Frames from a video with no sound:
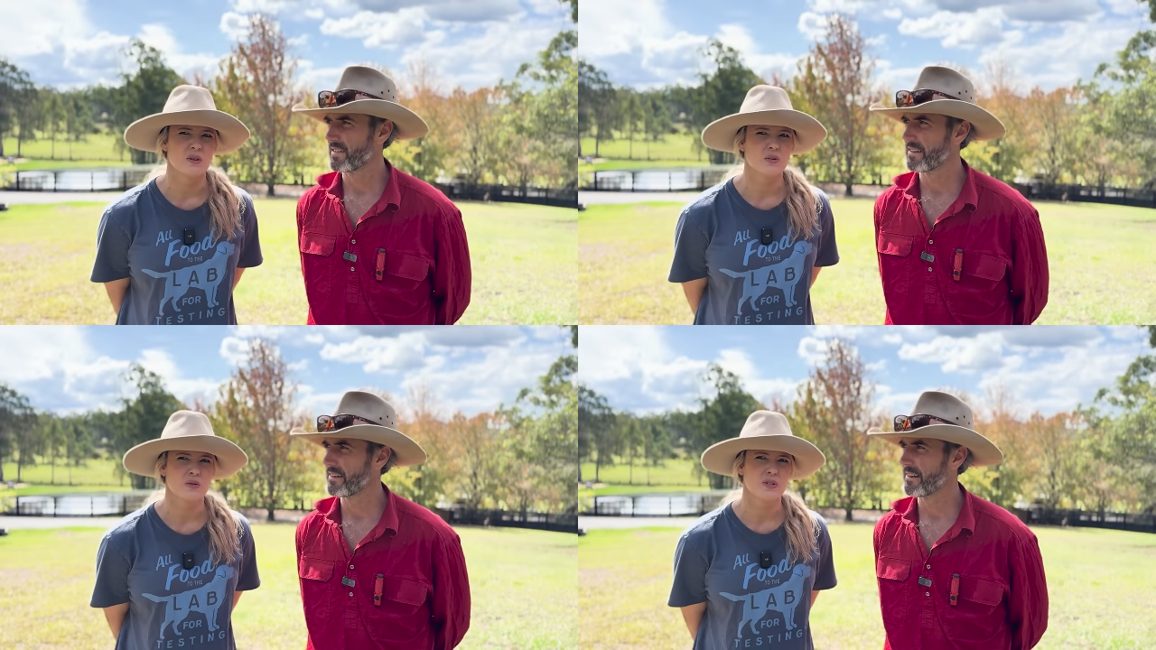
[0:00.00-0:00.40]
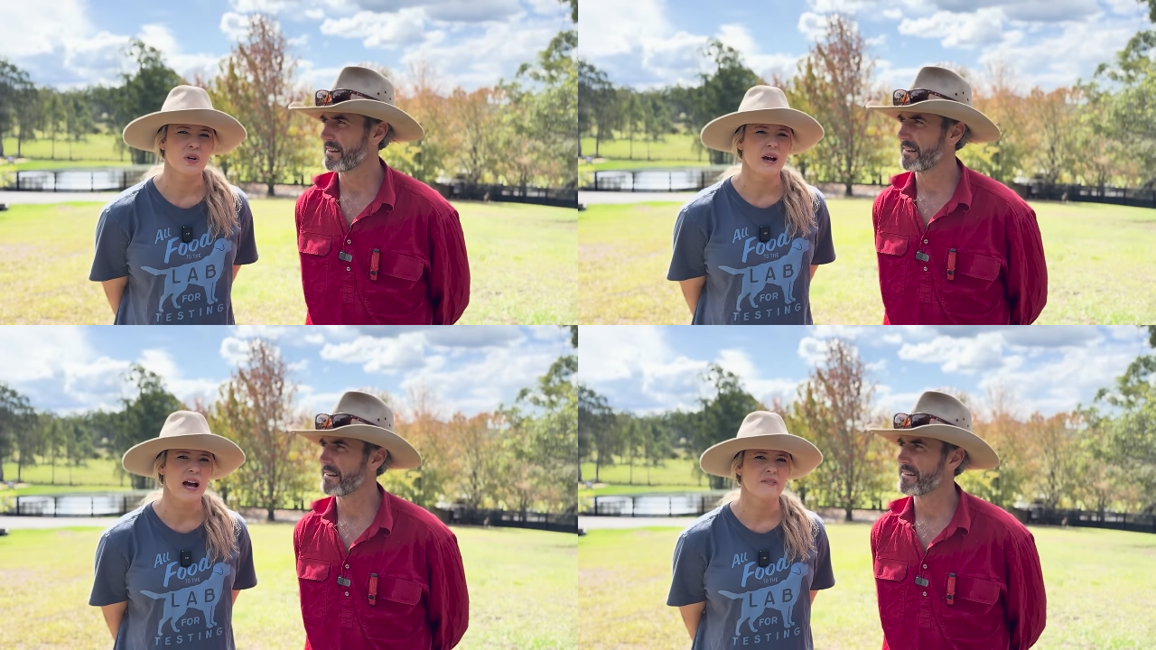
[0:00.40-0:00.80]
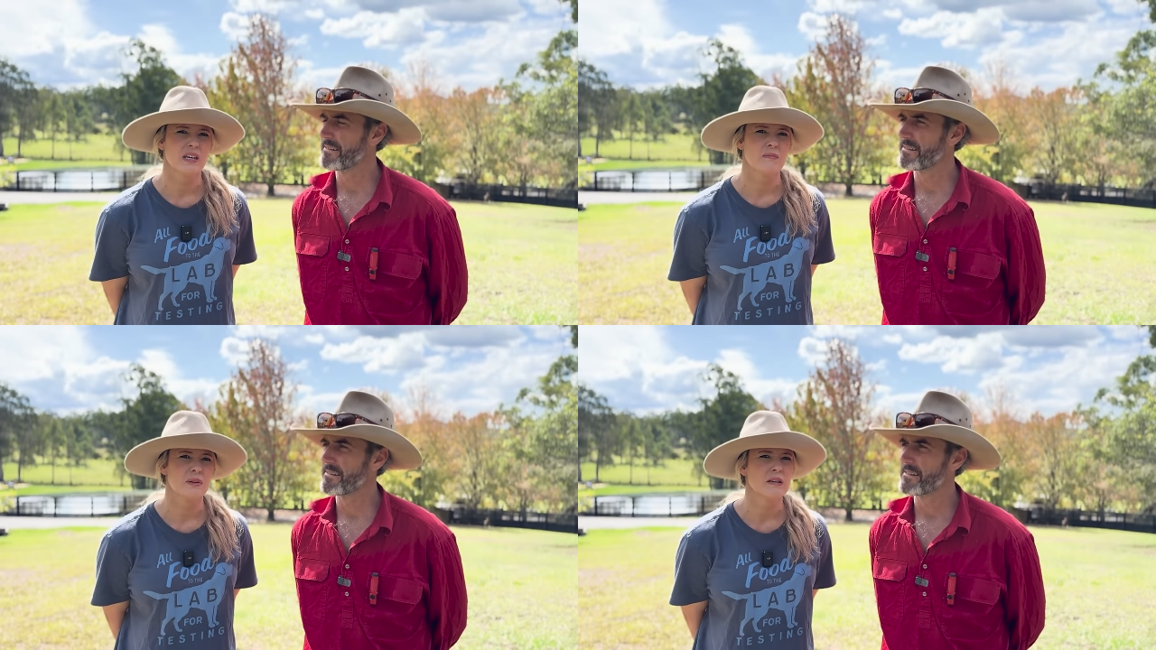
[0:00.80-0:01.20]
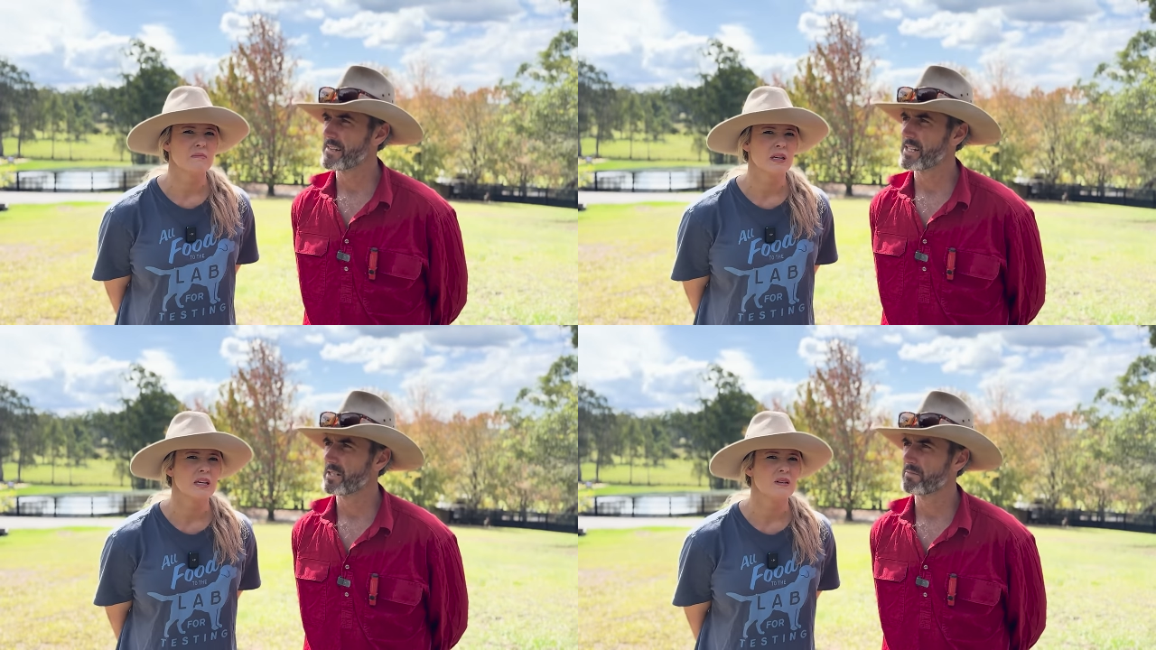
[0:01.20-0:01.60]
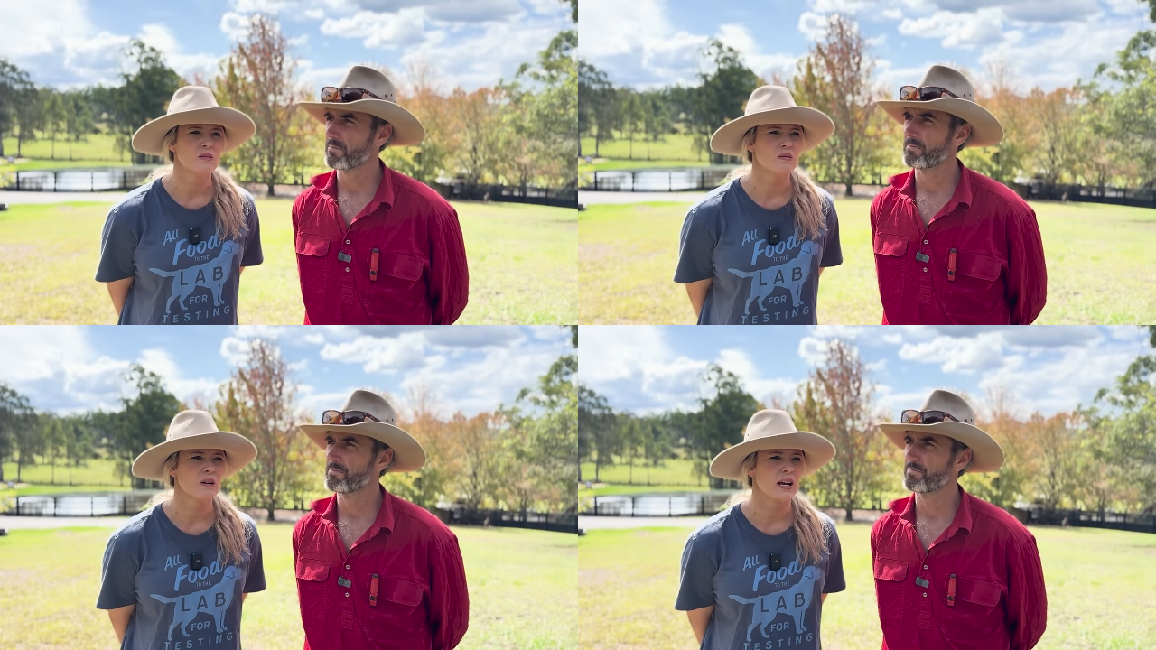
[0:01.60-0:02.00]
Speaker 1: also having a big
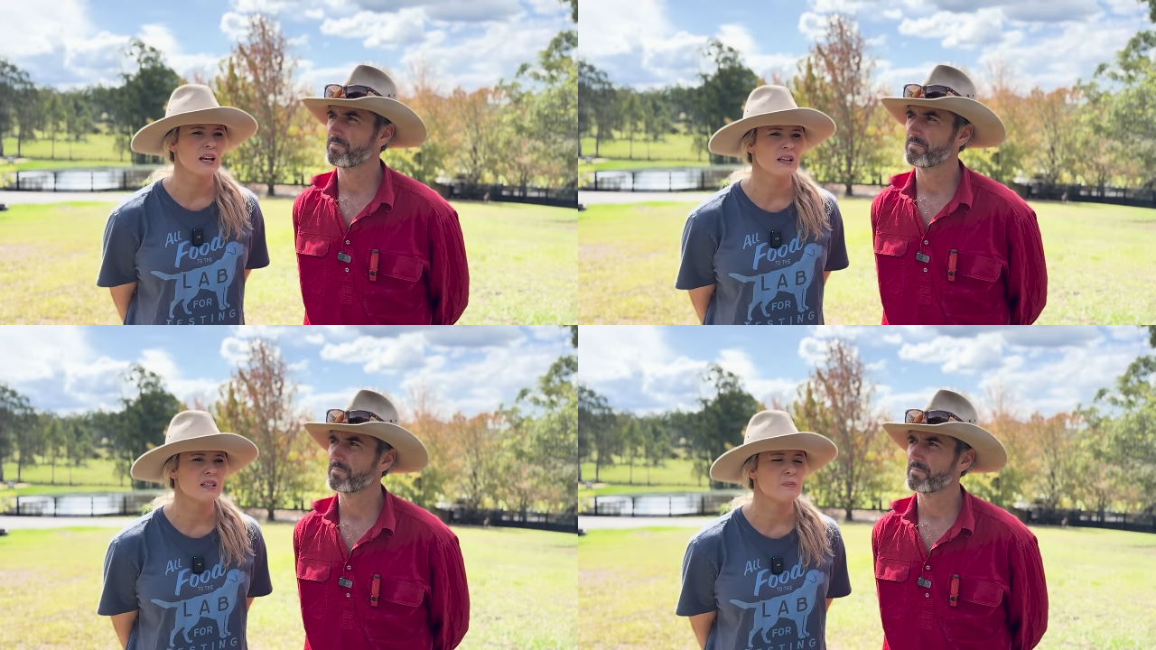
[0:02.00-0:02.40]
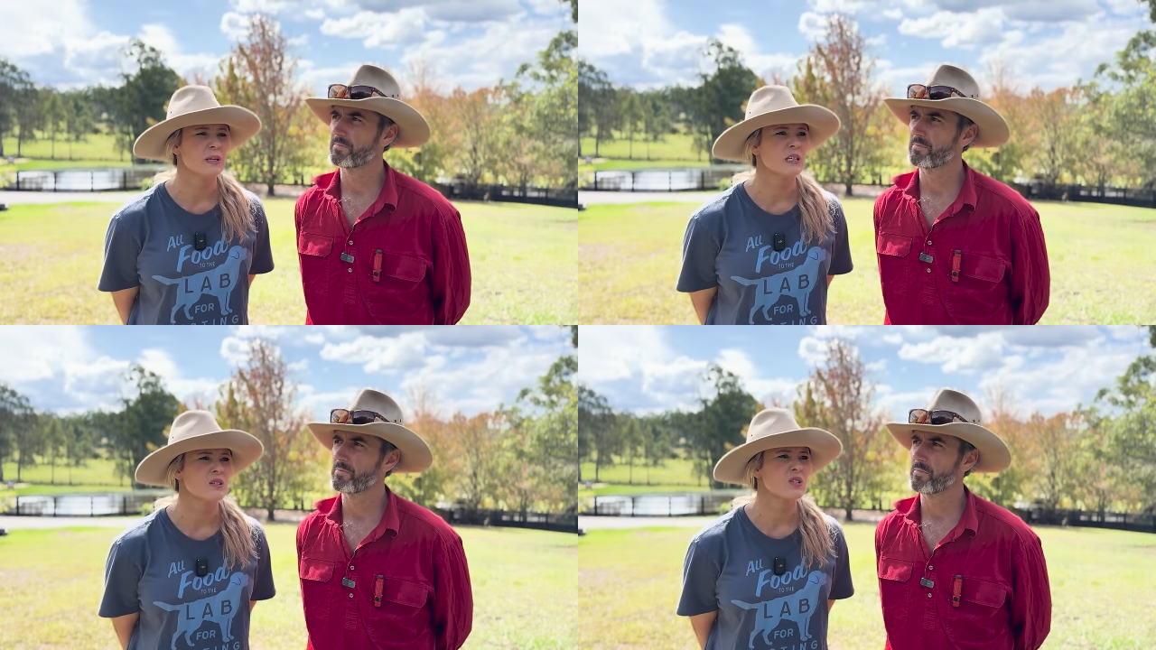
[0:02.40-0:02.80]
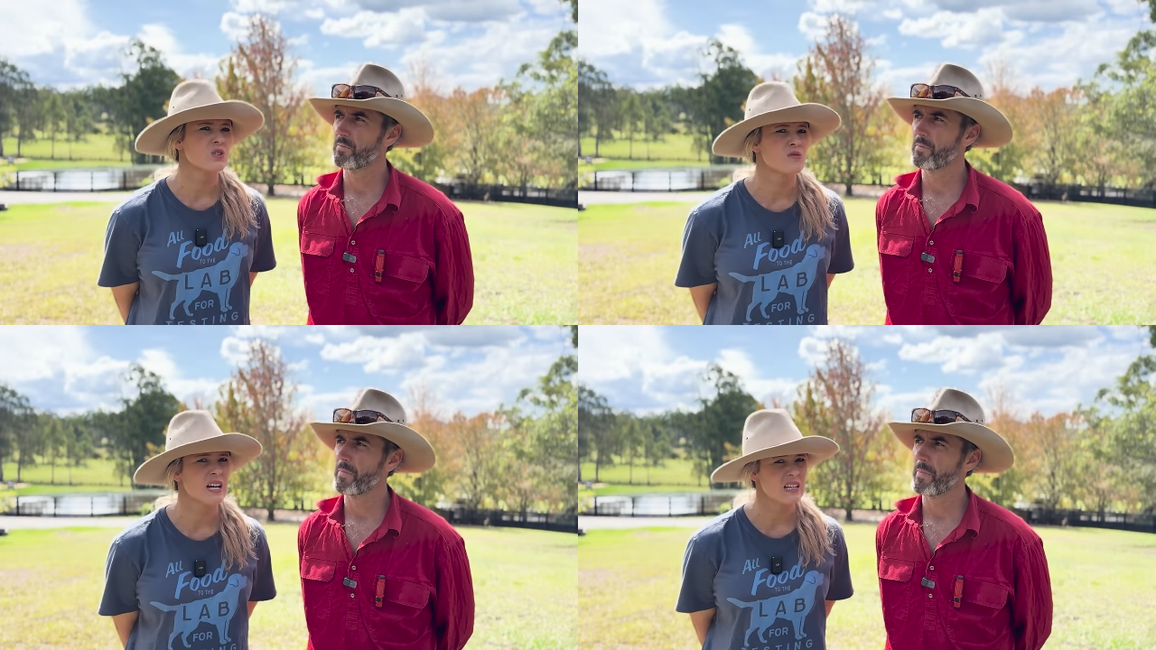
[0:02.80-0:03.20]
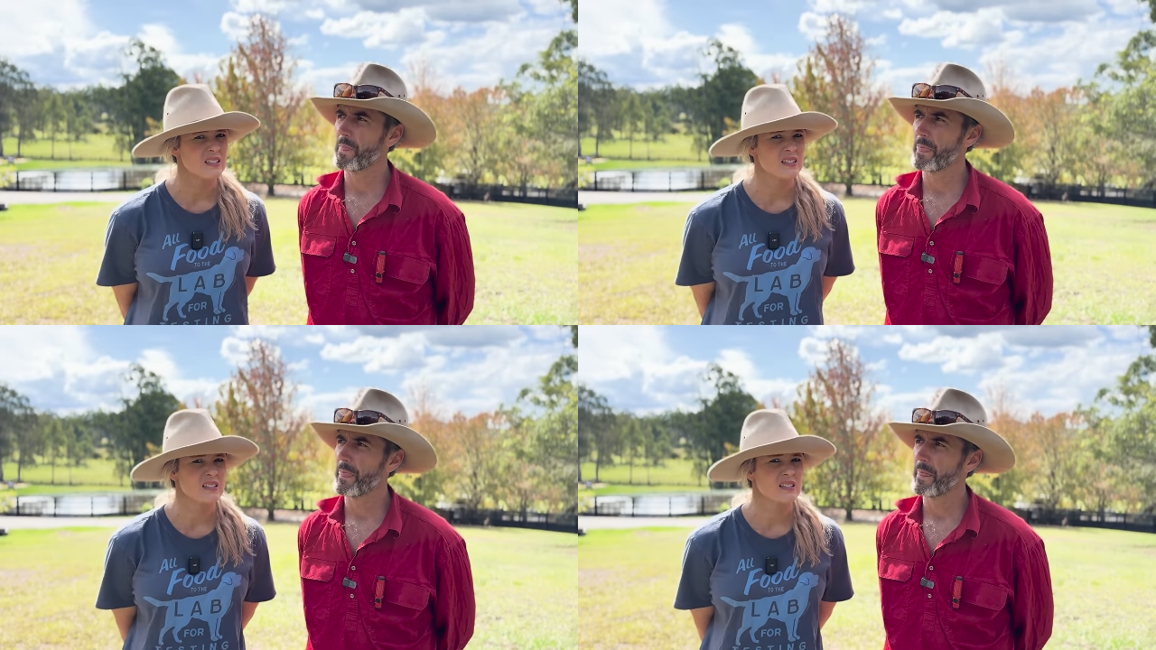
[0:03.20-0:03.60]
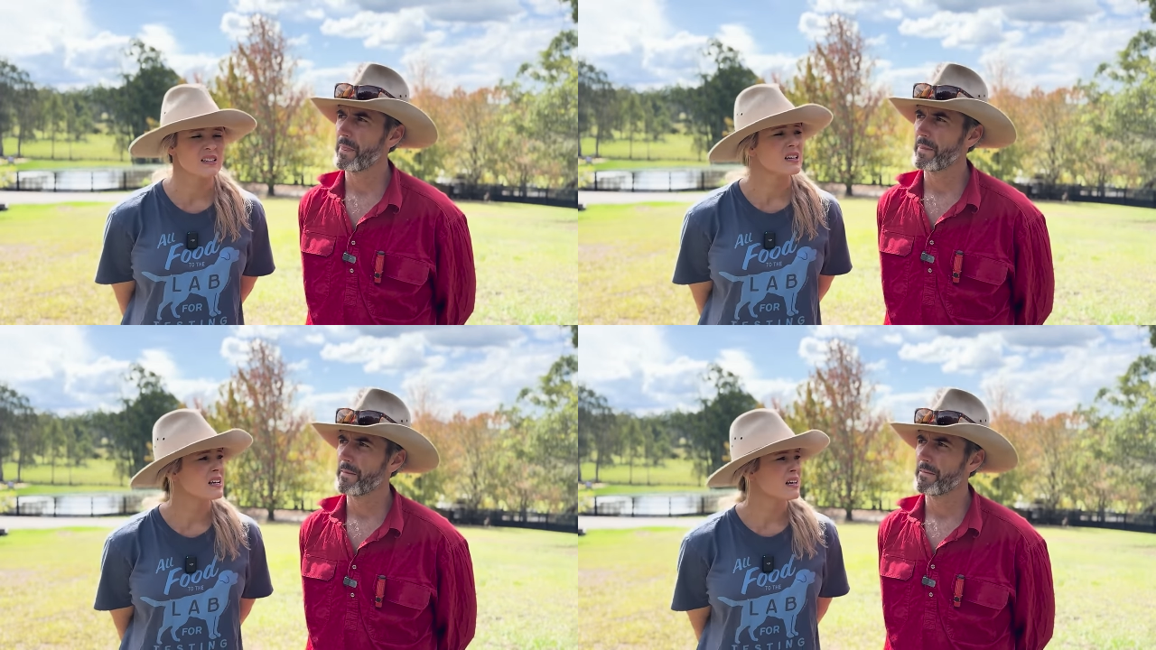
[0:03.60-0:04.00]
meal and being stressed